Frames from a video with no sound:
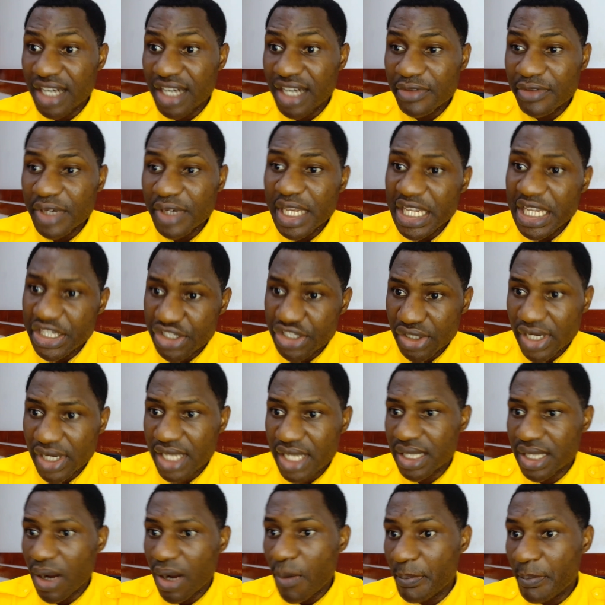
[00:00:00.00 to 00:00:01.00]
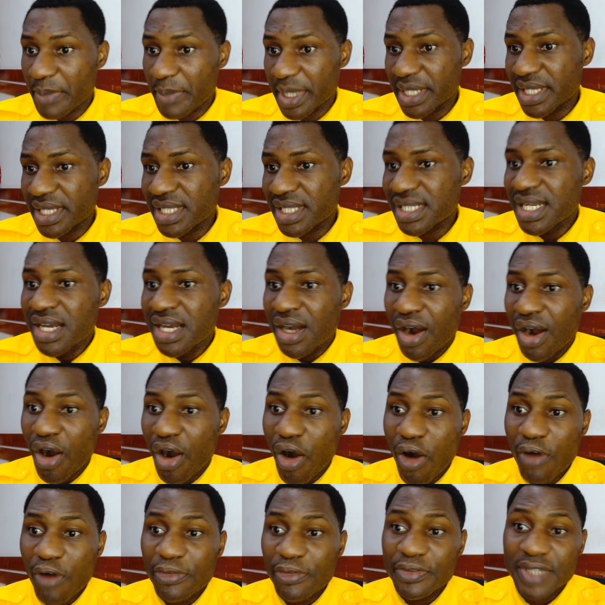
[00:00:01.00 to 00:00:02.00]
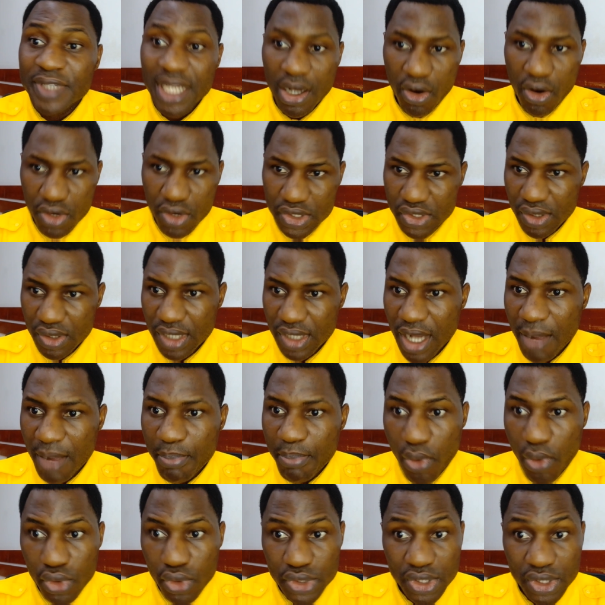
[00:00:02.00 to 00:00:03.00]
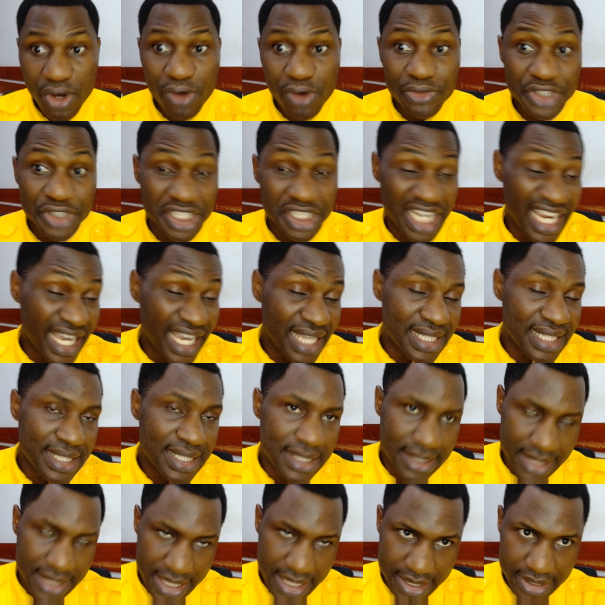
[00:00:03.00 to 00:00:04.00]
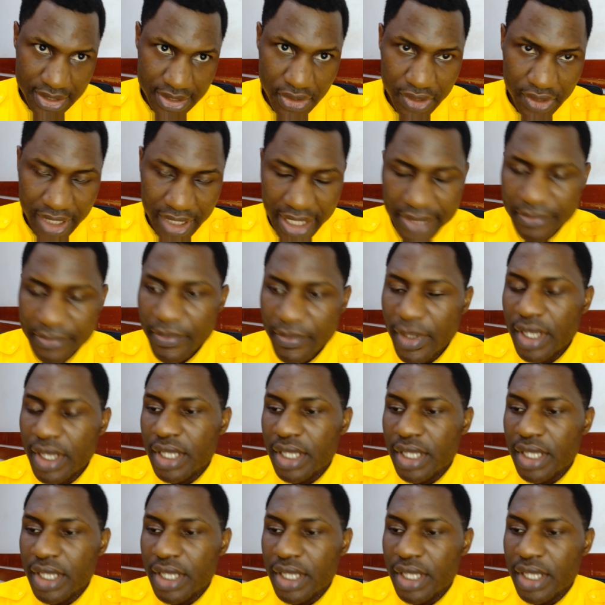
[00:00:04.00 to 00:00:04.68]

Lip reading: travel insurance companies of the consular post of Schengen state, all right?